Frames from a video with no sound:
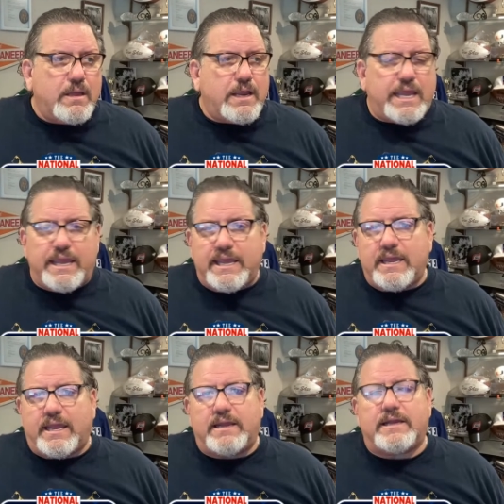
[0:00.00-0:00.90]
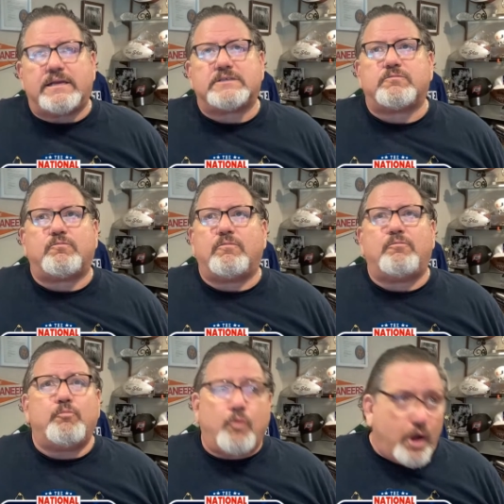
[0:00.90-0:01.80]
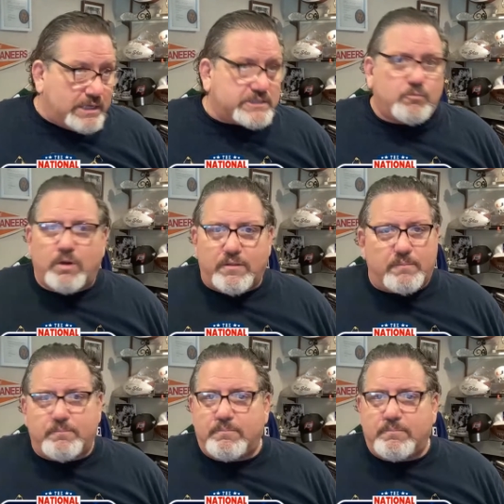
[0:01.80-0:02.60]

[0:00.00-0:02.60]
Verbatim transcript: He is was one of the